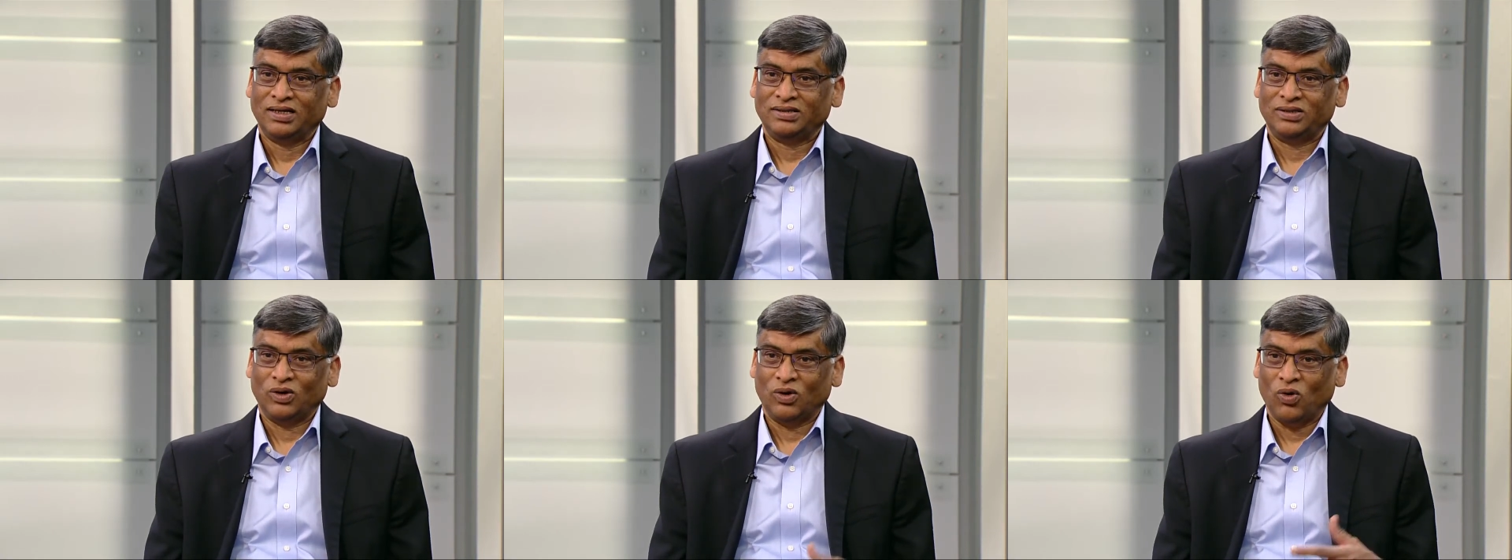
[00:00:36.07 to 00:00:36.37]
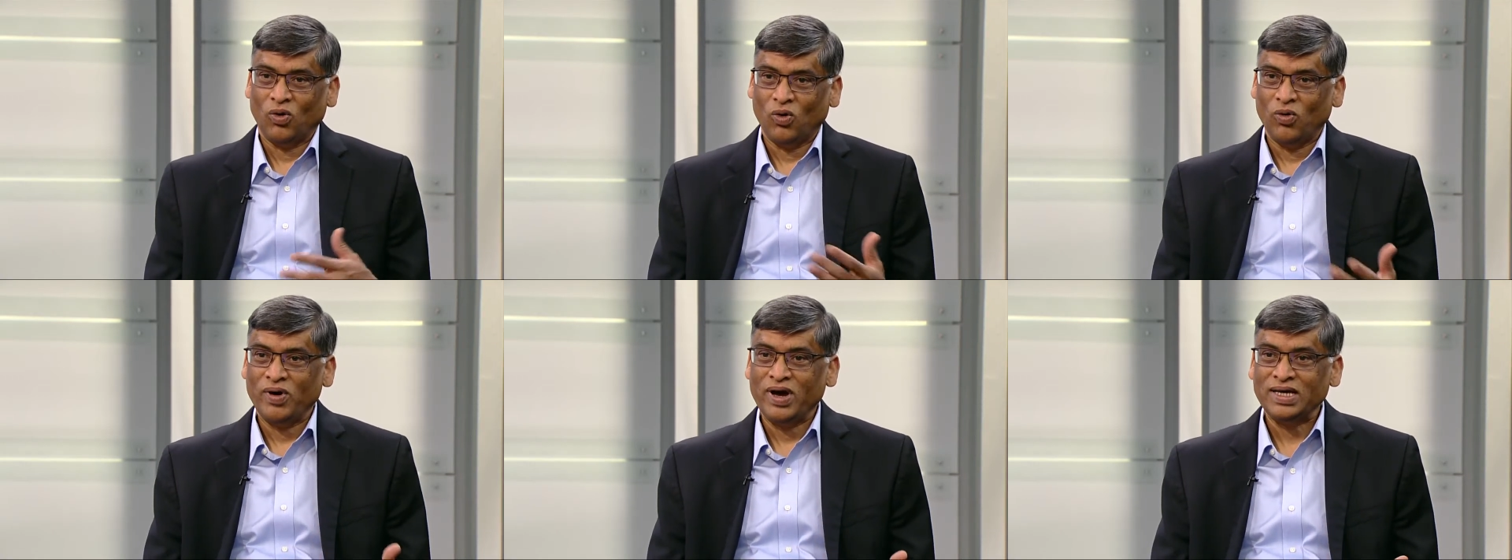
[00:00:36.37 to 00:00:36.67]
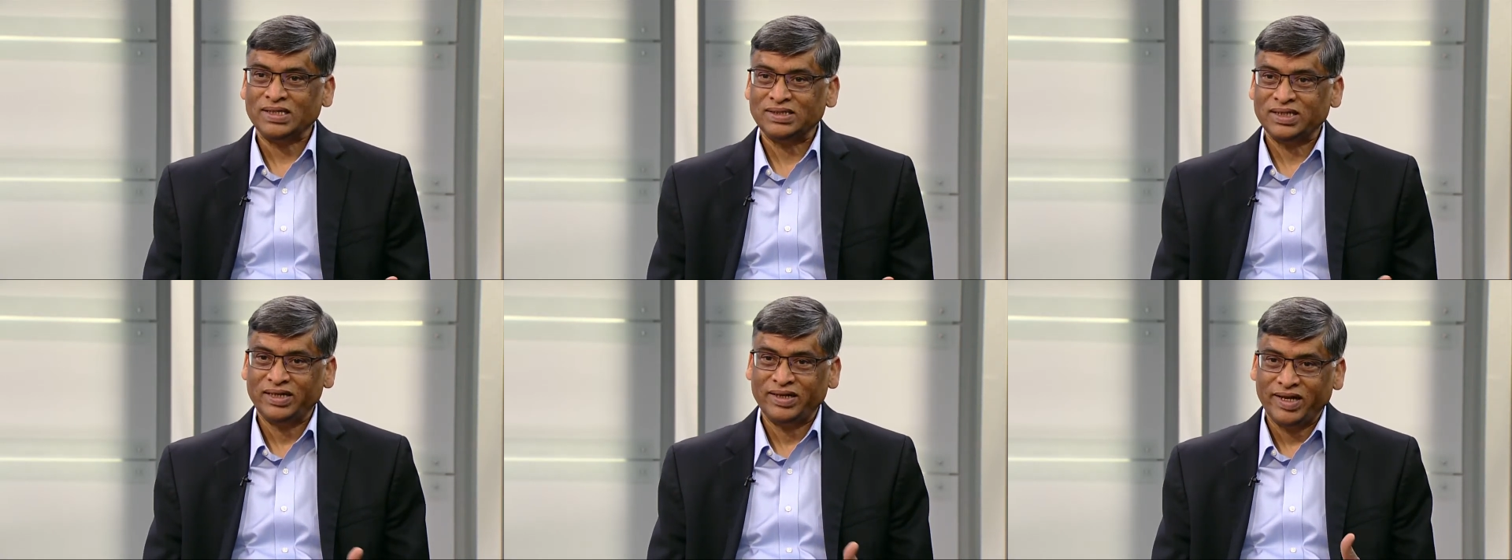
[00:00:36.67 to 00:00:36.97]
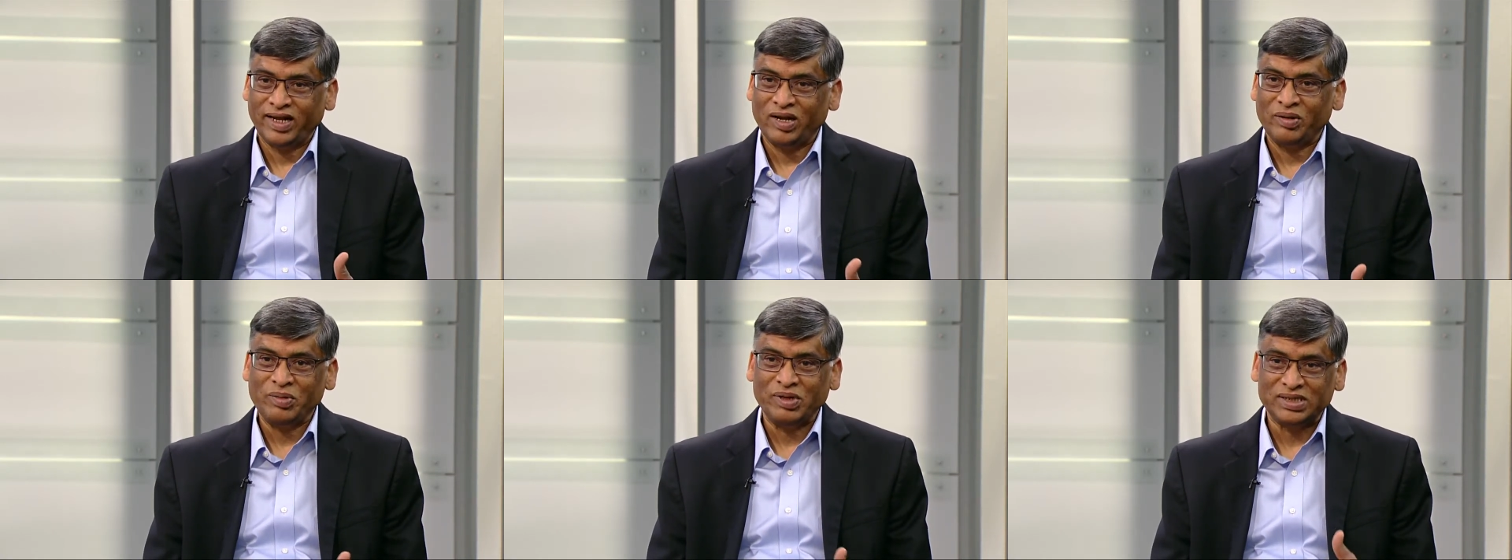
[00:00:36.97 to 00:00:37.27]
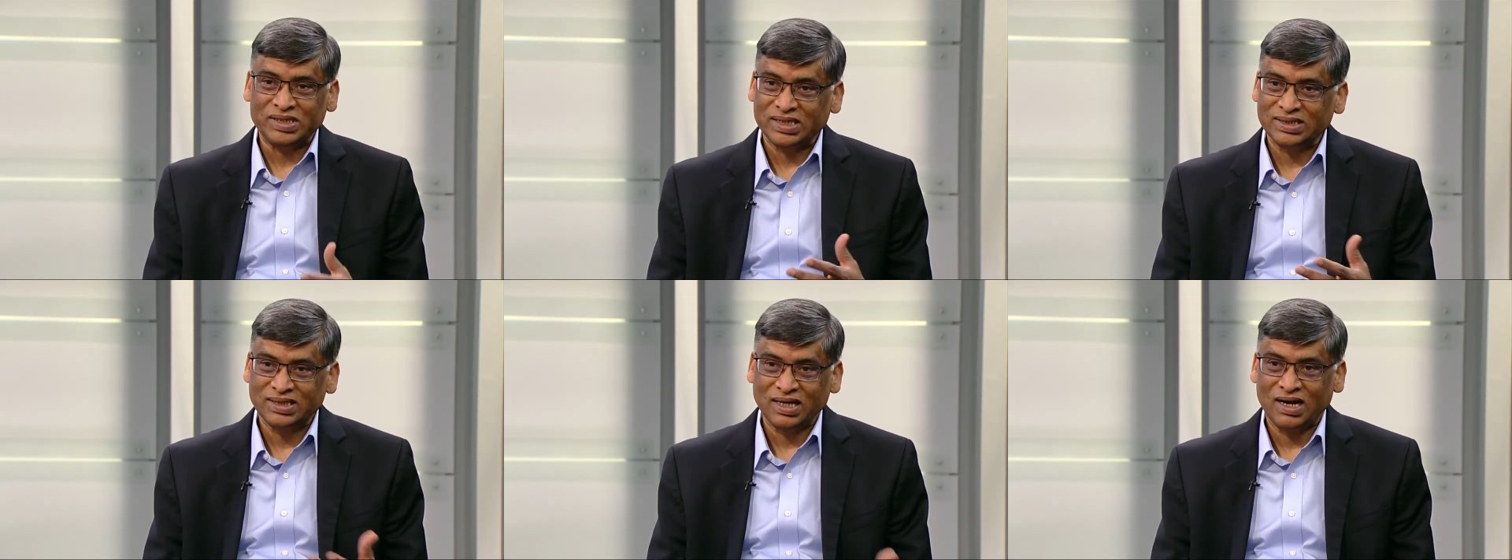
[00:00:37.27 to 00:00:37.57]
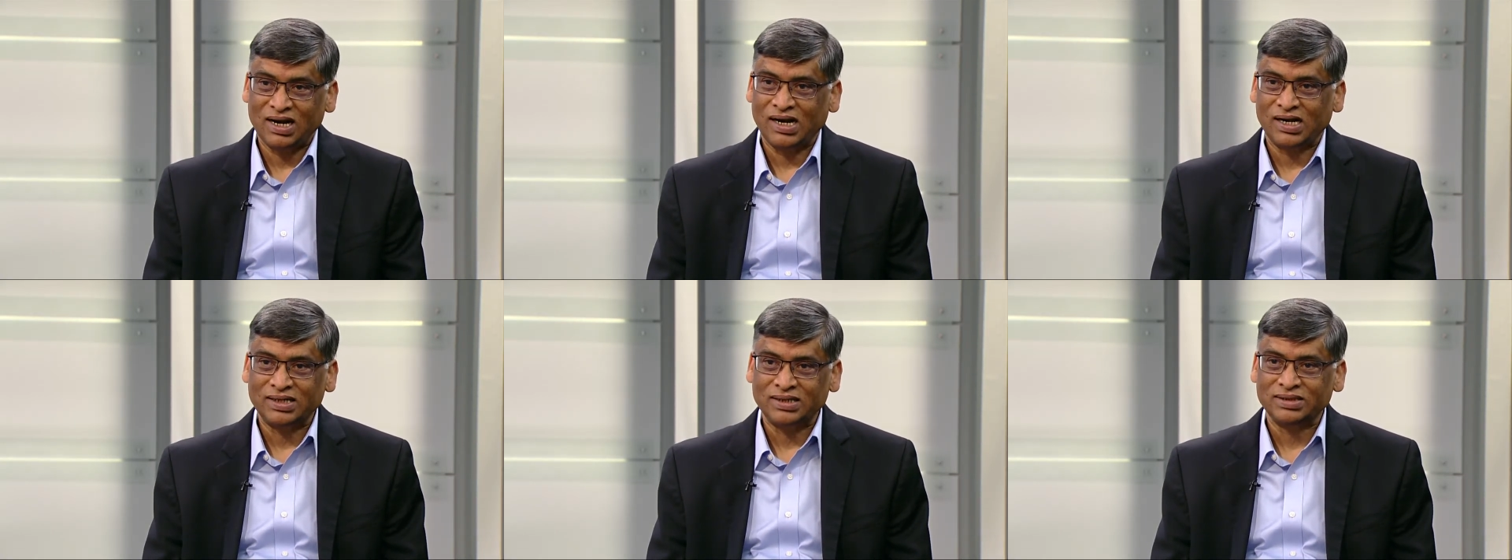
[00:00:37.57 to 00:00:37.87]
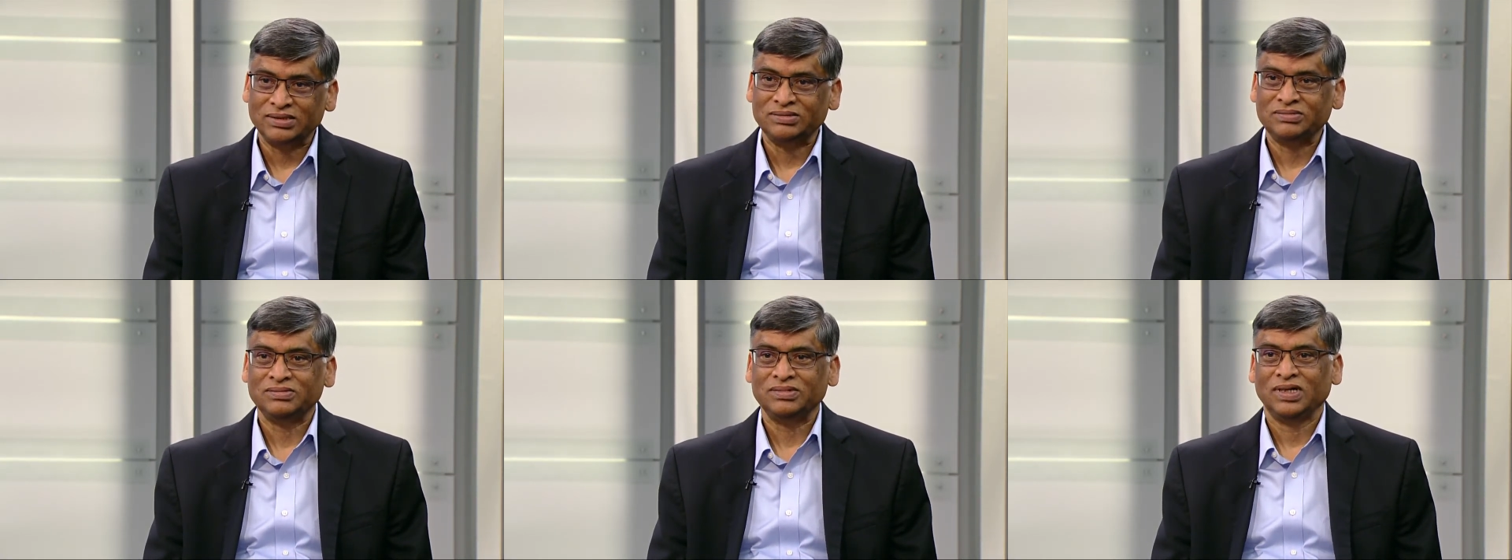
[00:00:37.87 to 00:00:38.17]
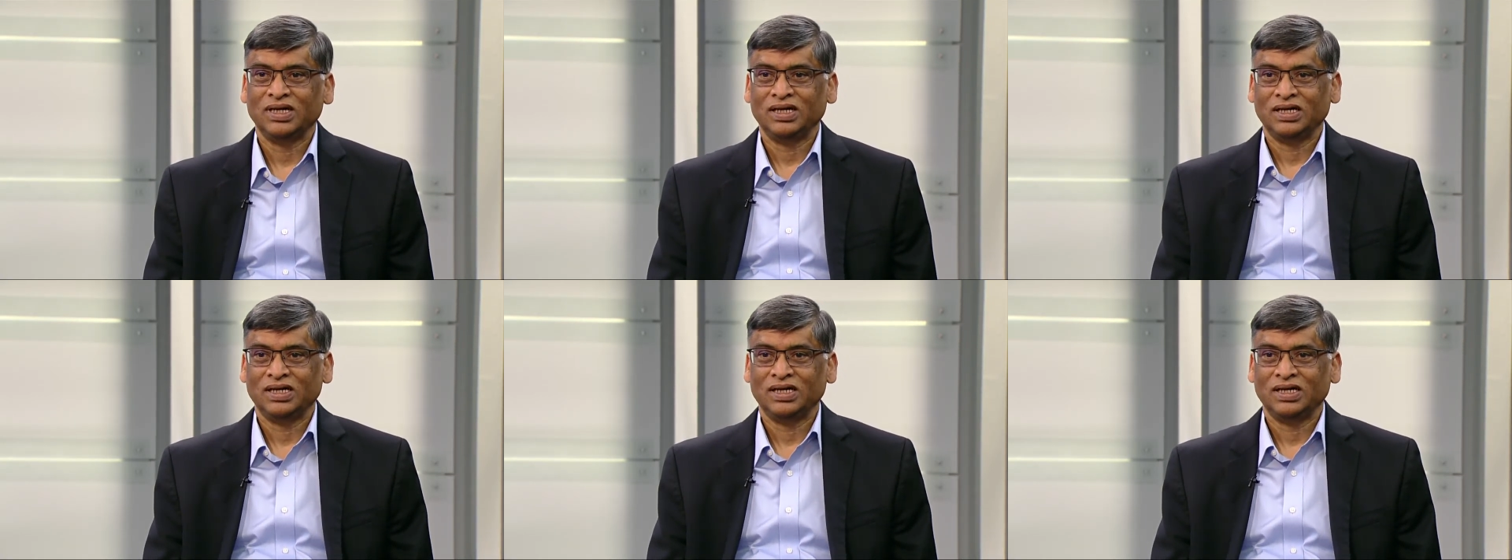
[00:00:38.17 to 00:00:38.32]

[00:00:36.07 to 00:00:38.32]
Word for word: The OS and databases are hardened,